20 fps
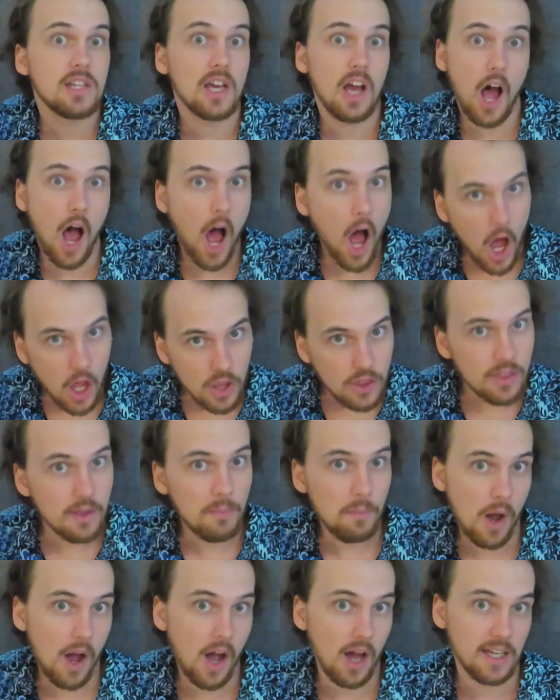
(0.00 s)
hunt the
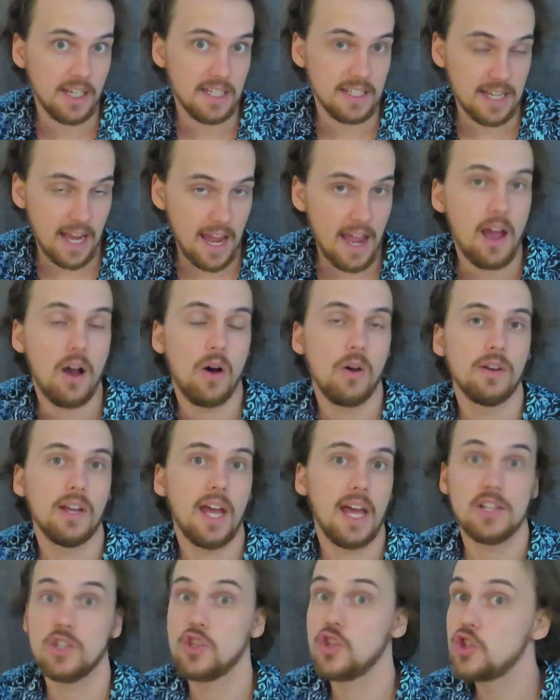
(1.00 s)
party down
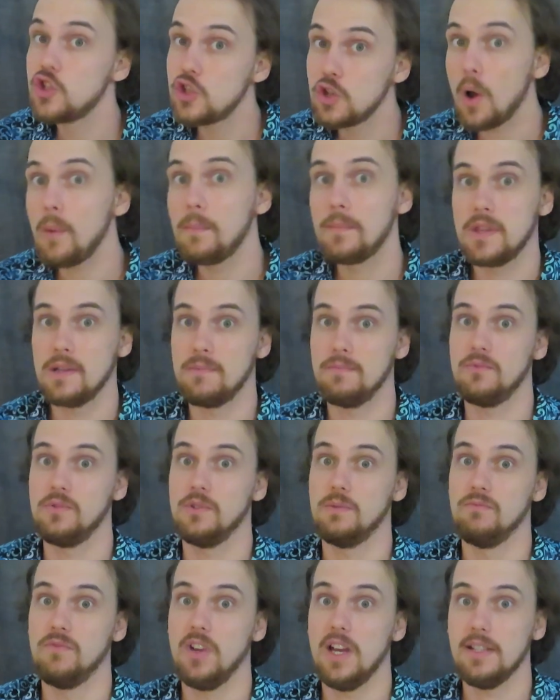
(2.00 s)
and stop them
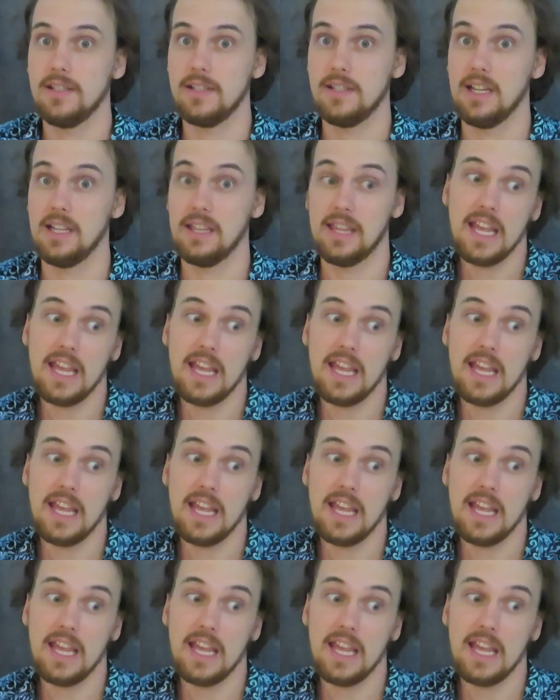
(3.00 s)
from resting.